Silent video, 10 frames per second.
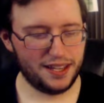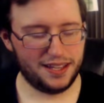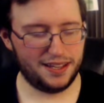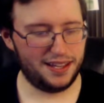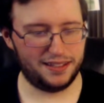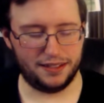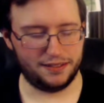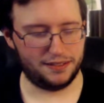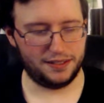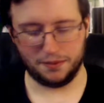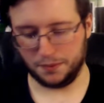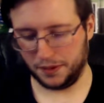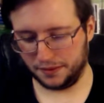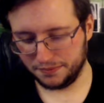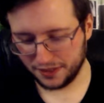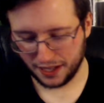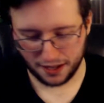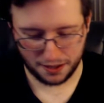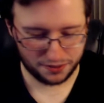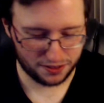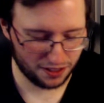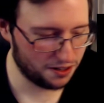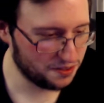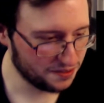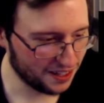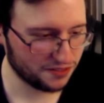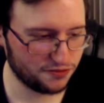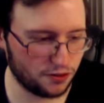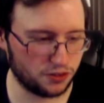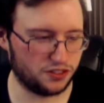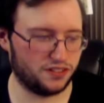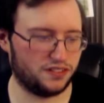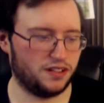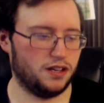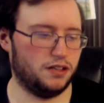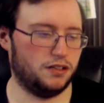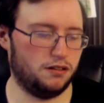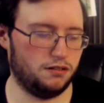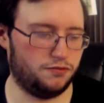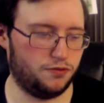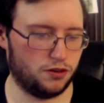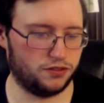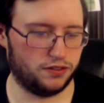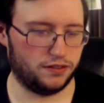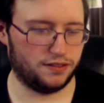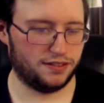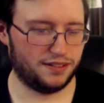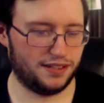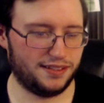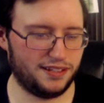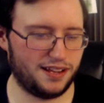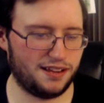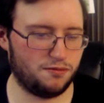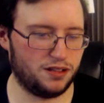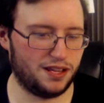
It doesn't. Never mind. So that's Fortress. Go to Fortress. Let's hear that one.